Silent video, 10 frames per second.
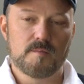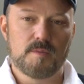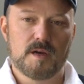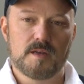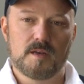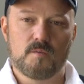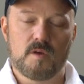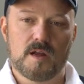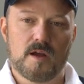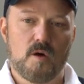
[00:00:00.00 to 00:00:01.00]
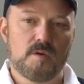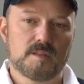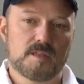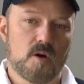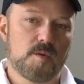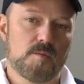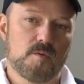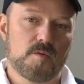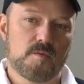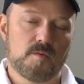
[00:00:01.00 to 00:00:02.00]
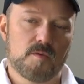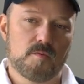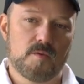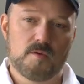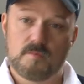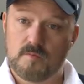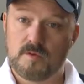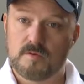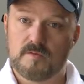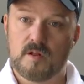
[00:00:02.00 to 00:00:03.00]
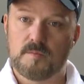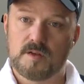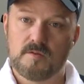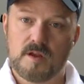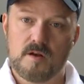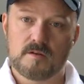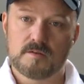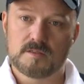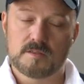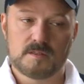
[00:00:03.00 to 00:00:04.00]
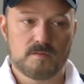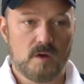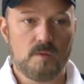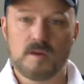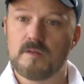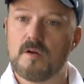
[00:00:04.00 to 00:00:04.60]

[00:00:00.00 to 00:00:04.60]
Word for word: but what I always tell people with, with when they're when they're developing new characters is to write what you